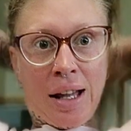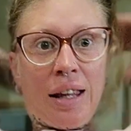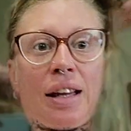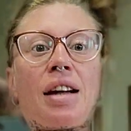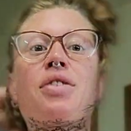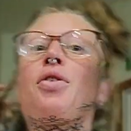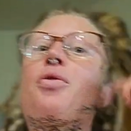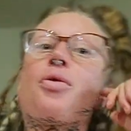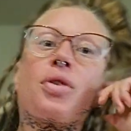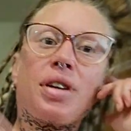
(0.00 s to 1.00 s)
like I
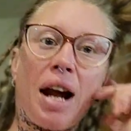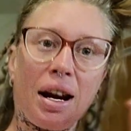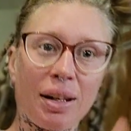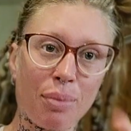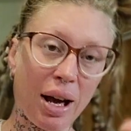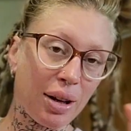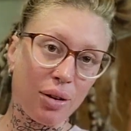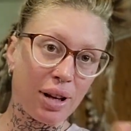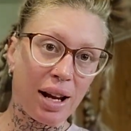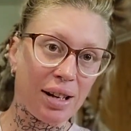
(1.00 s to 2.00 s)
know buying
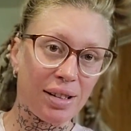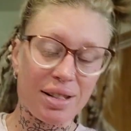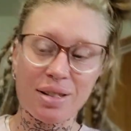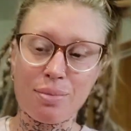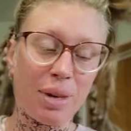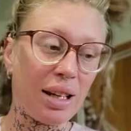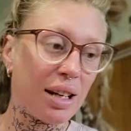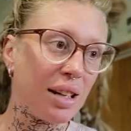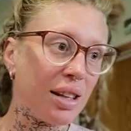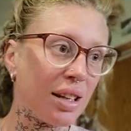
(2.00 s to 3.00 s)
organic doesn't mean
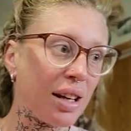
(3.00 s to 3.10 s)
anything